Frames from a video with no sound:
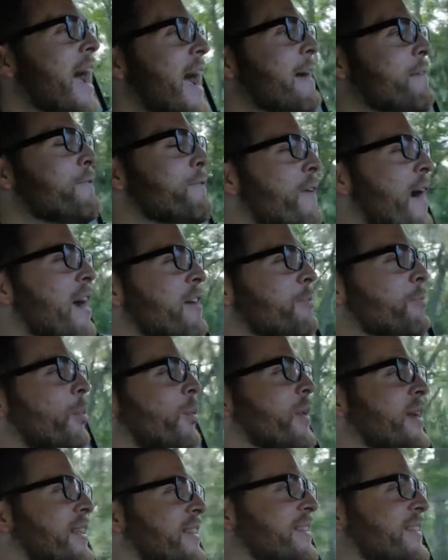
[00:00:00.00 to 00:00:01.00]
at
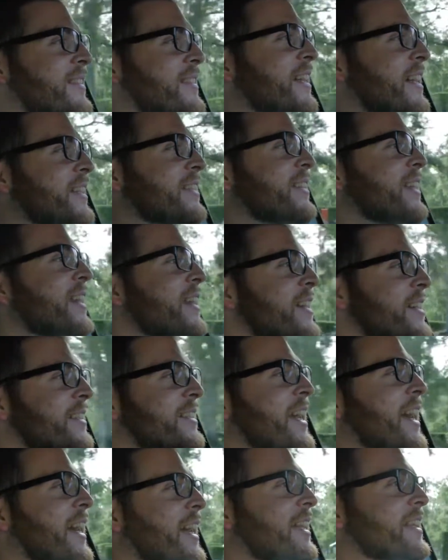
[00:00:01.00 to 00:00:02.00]

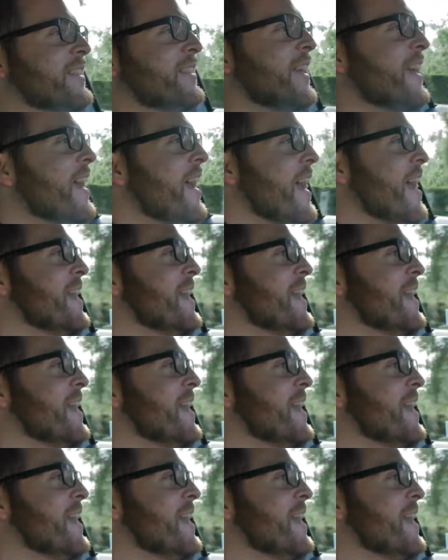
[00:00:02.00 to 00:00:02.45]
5.6 seconds.